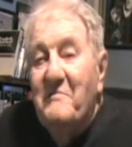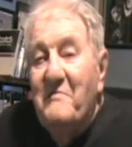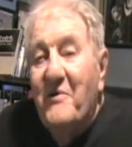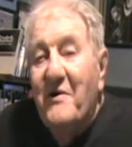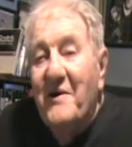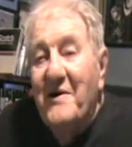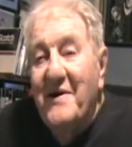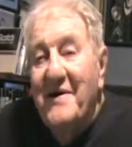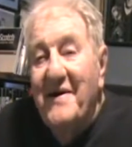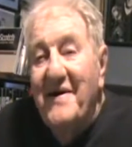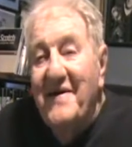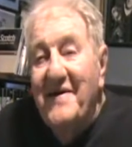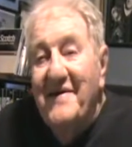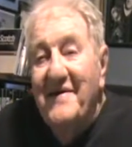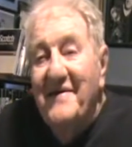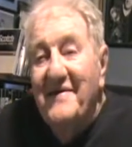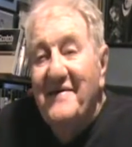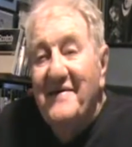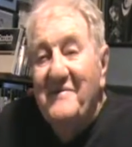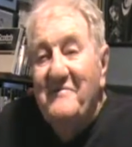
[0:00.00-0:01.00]

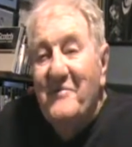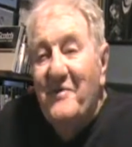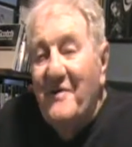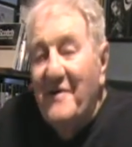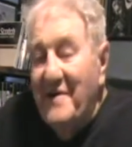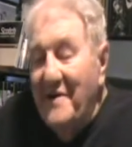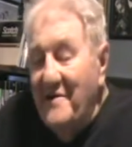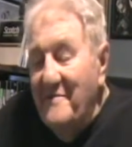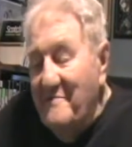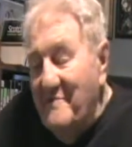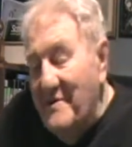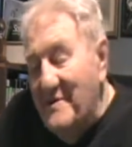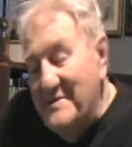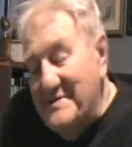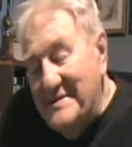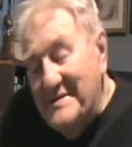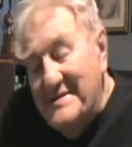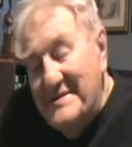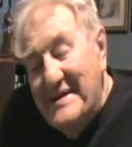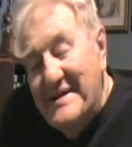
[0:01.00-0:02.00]
Marquis
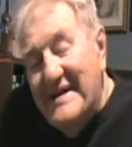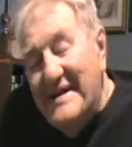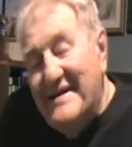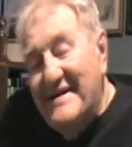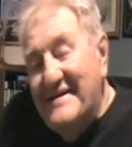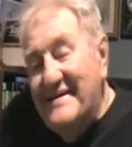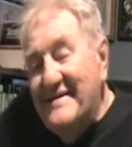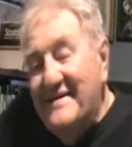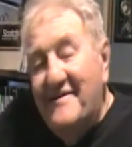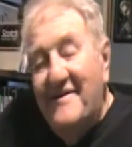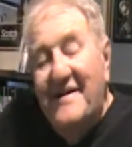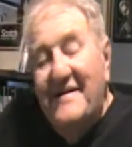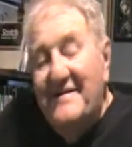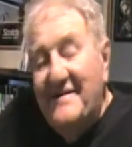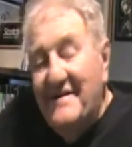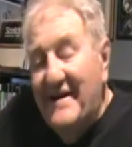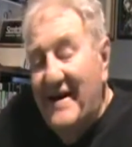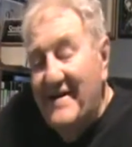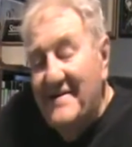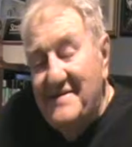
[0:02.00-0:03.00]
person. Yeah,
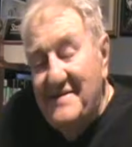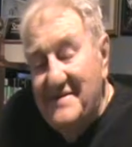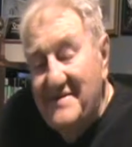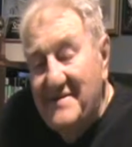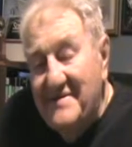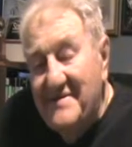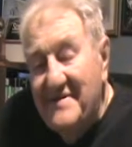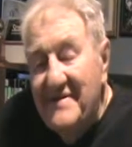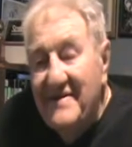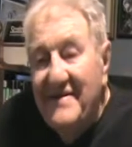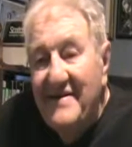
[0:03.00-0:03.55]
great guy too.